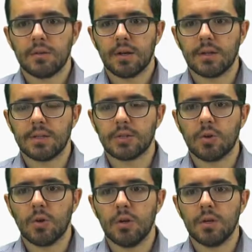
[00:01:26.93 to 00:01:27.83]
It is
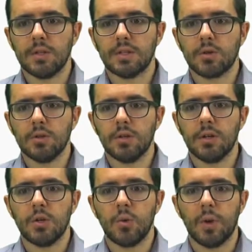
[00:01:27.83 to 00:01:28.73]
called
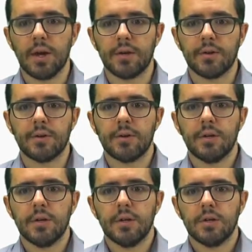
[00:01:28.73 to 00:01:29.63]
new player.
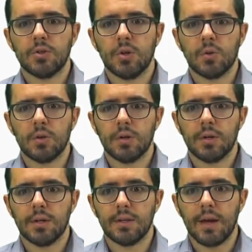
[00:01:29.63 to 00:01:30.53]
So
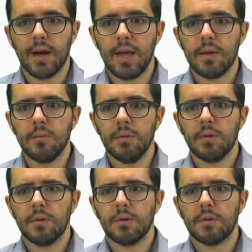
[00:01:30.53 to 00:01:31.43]
in the game,
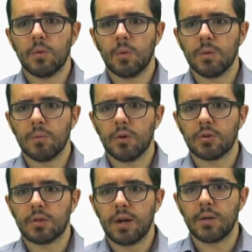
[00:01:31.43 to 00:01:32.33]
we import
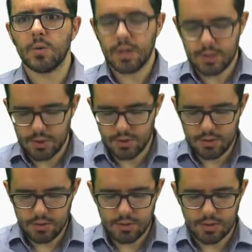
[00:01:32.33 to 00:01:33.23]
a new action
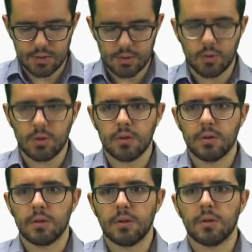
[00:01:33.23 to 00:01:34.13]
that is called
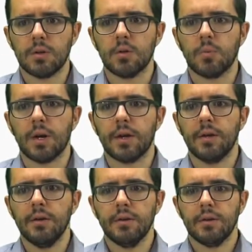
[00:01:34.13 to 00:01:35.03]
new player,
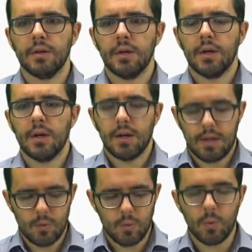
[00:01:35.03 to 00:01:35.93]

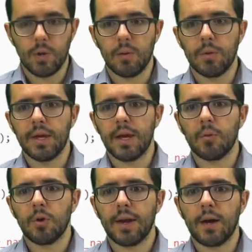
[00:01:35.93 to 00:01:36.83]
and we will be able
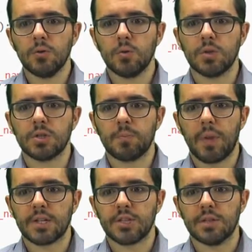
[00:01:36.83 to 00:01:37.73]
now to
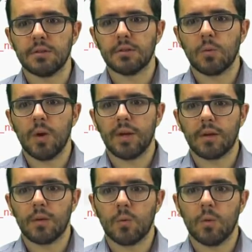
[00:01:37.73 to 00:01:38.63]
dispatch it. When
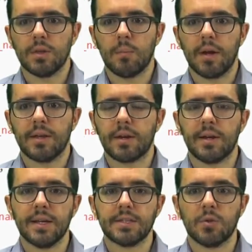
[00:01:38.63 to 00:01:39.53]
the player
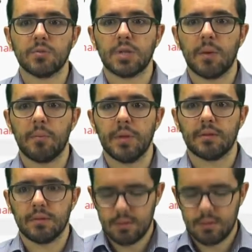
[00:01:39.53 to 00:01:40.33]
clicks on submit.